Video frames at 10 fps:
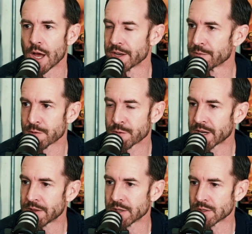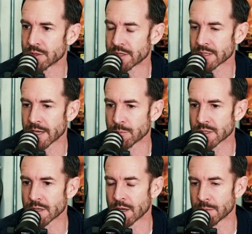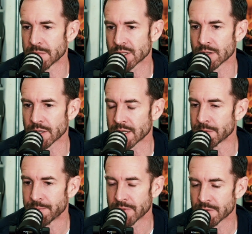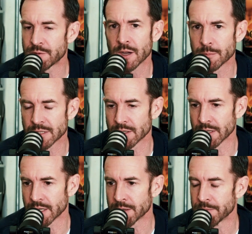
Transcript: I'll never forget this dude. His name was Mr. Lee. Fuck Mr. Lee.